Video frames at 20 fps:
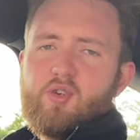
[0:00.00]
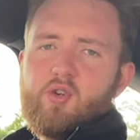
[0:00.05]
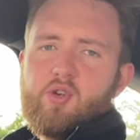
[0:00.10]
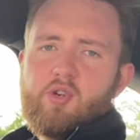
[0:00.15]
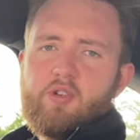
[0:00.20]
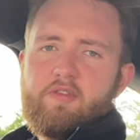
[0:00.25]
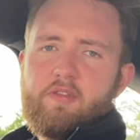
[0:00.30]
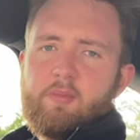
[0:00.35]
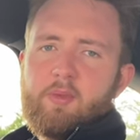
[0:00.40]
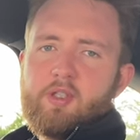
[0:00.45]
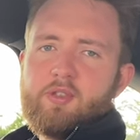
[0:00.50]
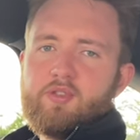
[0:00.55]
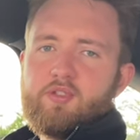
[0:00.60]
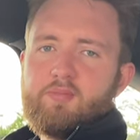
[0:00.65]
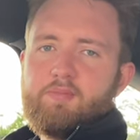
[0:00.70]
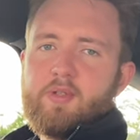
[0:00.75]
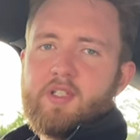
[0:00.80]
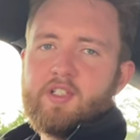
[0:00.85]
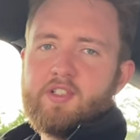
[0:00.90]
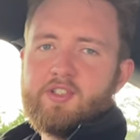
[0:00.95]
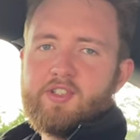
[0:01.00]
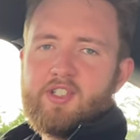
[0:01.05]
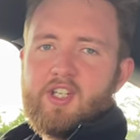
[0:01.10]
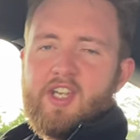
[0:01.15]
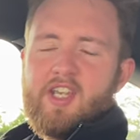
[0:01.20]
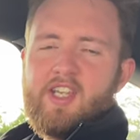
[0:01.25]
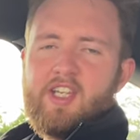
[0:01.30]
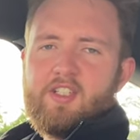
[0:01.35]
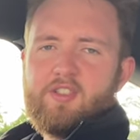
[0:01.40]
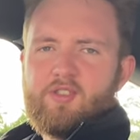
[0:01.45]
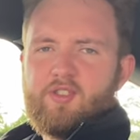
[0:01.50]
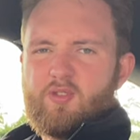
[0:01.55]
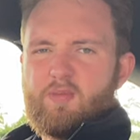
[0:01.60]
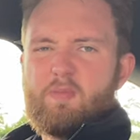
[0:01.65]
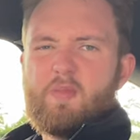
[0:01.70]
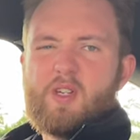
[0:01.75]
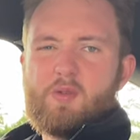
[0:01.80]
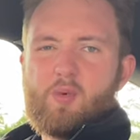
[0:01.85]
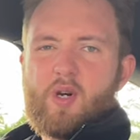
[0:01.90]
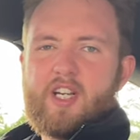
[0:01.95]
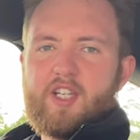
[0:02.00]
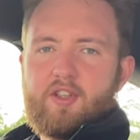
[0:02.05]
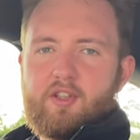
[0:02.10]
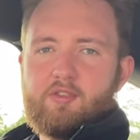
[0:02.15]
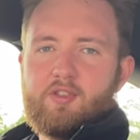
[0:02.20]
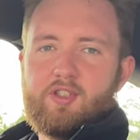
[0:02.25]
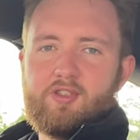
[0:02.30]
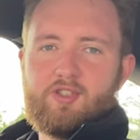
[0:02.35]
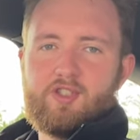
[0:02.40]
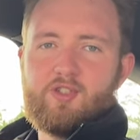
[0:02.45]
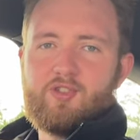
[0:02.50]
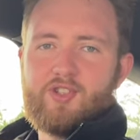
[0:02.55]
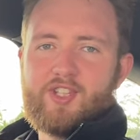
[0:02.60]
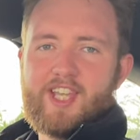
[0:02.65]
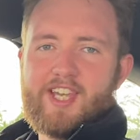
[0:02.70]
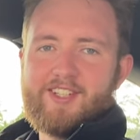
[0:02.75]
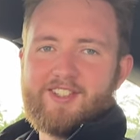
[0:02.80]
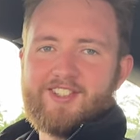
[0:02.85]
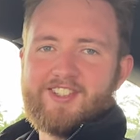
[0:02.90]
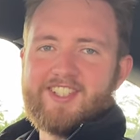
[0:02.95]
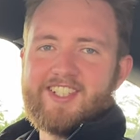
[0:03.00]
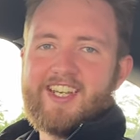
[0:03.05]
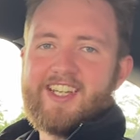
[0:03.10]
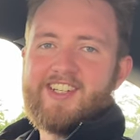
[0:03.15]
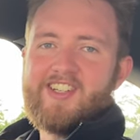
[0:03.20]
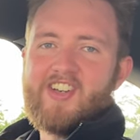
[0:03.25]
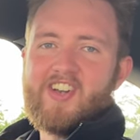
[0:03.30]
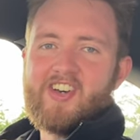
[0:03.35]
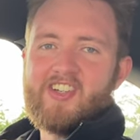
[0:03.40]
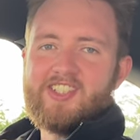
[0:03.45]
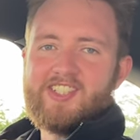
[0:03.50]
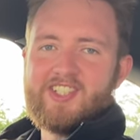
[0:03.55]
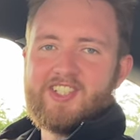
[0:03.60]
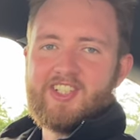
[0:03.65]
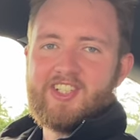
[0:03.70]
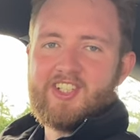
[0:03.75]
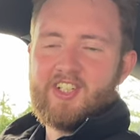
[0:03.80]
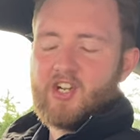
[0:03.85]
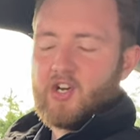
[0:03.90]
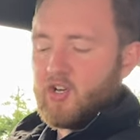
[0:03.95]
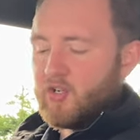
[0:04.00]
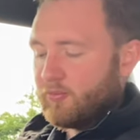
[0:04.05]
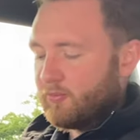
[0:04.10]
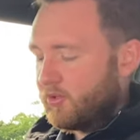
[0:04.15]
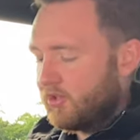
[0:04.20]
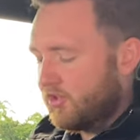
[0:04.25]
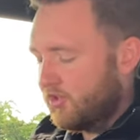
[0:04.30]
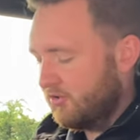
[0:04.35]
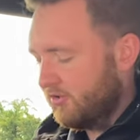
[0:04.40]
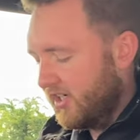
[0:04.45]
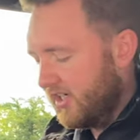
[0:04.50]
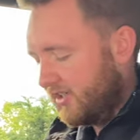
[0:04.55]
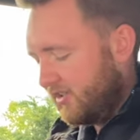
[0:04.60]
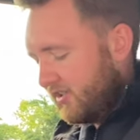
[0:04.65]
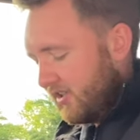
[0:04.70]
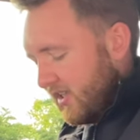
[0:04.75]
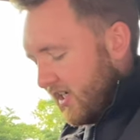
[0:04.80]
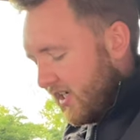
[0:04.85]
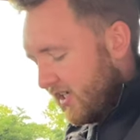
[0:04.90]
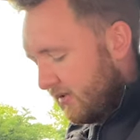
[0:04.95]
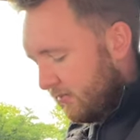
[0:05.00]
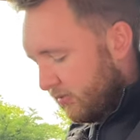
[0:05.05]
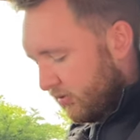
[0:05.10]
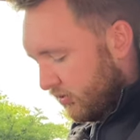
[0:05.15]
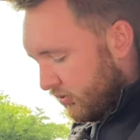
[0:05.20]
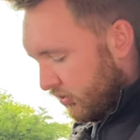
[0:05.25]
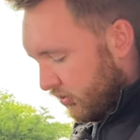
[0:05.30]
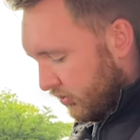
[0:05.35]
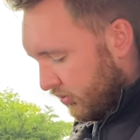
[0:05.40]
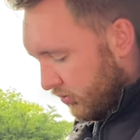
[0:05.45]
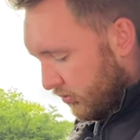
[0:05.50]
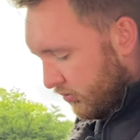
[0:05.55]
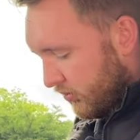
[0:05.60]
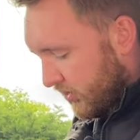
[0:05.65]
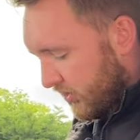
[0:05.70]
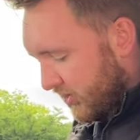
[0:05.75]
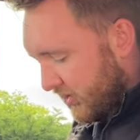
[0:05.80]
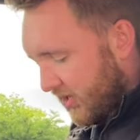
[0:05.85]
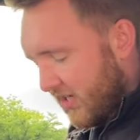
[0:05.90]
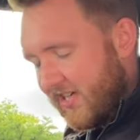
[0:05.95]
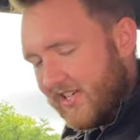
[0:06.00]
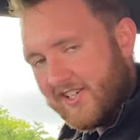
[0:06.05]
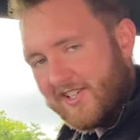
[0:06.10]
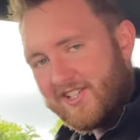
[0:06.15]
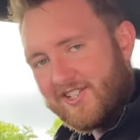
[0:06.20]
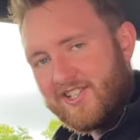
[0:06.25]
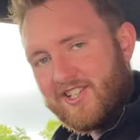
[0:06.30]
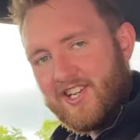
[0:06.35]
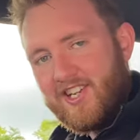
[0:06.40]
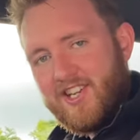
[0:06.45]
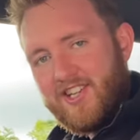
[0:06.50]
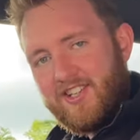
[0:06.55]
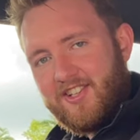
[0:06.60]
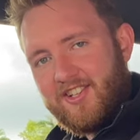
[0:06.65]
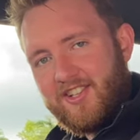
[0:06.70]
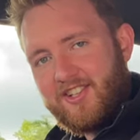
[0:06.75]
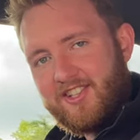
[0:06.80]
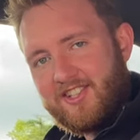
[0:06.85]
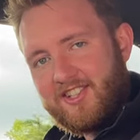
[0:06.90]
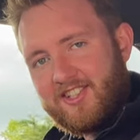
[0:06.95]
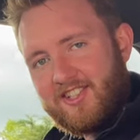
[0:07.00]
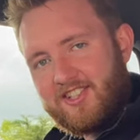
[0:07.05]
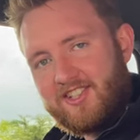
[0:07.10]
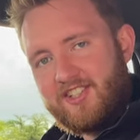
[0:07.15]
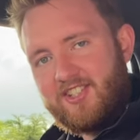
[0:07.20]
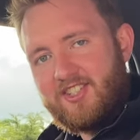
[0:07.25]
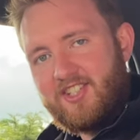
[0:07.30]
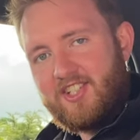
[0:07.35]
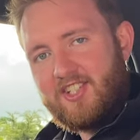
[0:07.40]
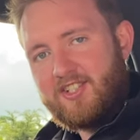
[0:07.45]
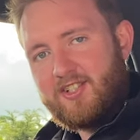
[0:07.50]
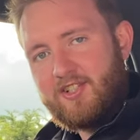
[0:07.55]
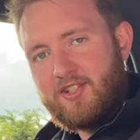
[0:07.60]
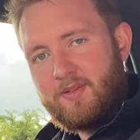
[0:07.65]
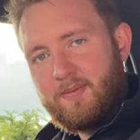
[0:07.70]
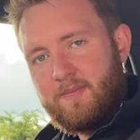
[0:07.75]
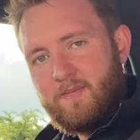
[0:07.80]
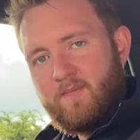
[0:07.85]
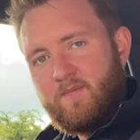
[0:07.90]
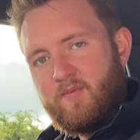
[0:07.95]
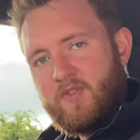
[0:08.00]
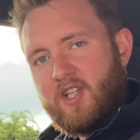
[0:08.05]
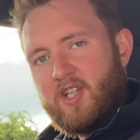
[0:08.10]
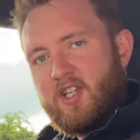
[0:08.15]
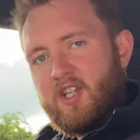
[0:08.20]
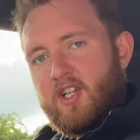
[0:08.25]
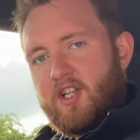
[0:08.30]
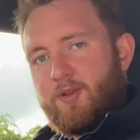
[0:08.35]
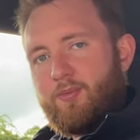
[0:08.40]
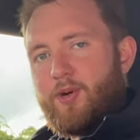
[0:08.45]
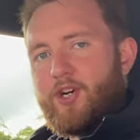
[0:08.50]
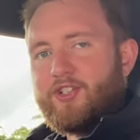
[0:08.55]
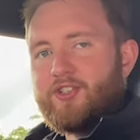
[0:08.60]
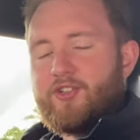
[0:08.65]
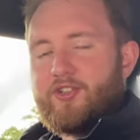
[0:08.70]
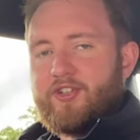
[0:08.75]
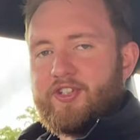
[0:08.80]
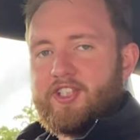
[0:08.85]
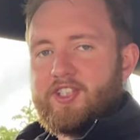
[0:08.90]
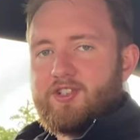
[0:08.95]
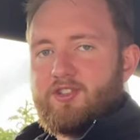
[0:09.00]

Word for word: or for models built sort of midway through two thousand nineteen onwards, you're actually able to slide the seat. The one on the